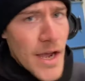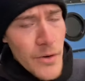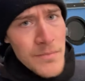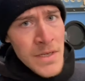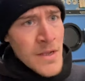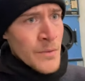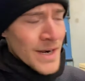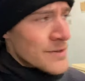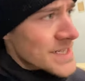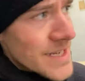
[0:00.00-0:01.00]
know
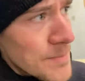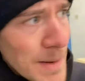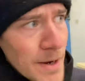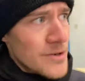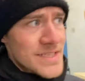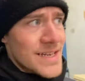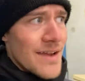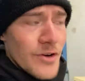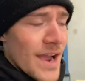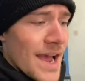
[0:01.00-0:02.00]
when I was a kid, my parents
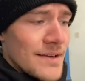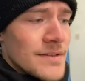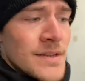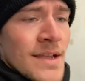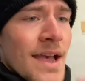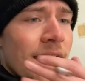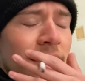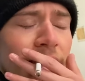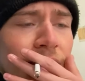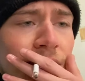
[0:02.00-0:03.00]
never had
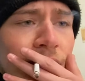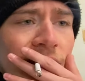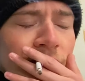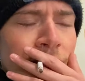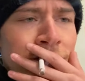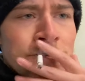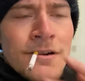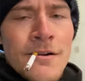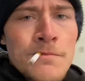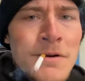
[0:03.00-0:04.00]
a, uh, a gas
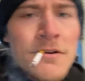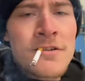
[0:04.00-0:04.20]
dryer, but